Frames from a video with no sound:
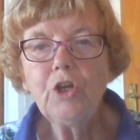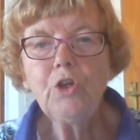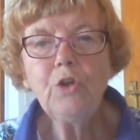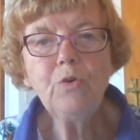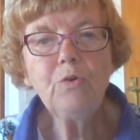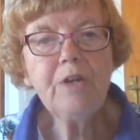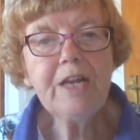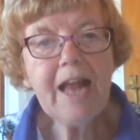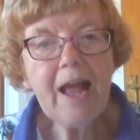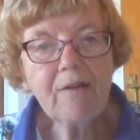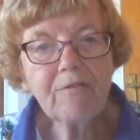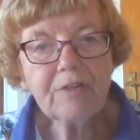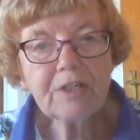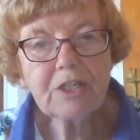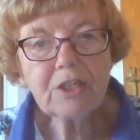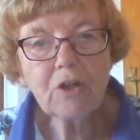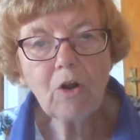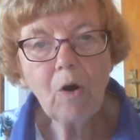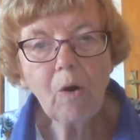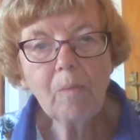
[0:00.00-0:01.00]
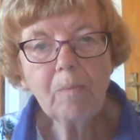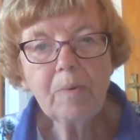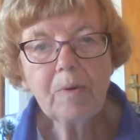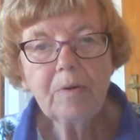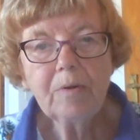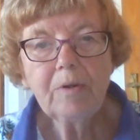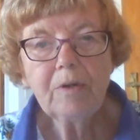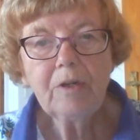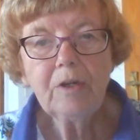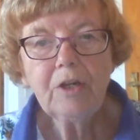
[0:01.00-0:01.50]
You never stop.
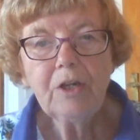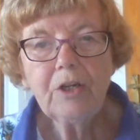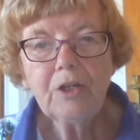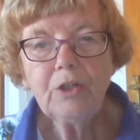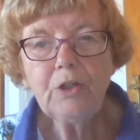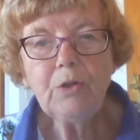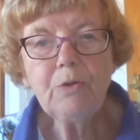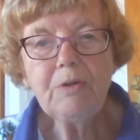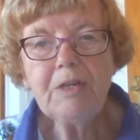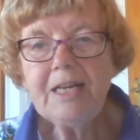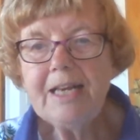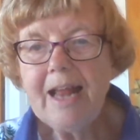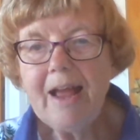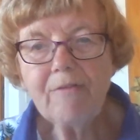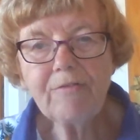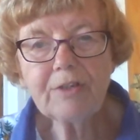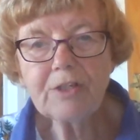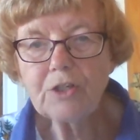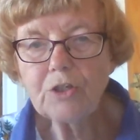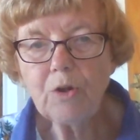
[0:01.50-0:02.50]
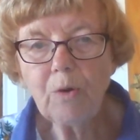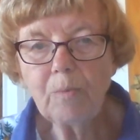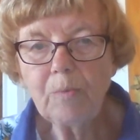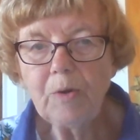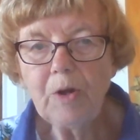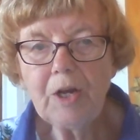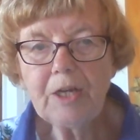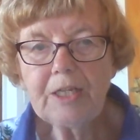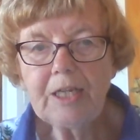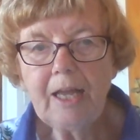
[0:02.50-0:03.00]
You never stop
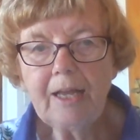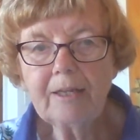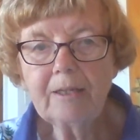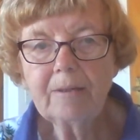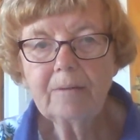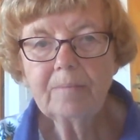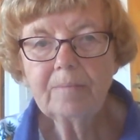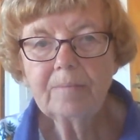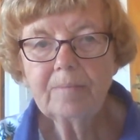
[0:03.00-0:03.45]
working."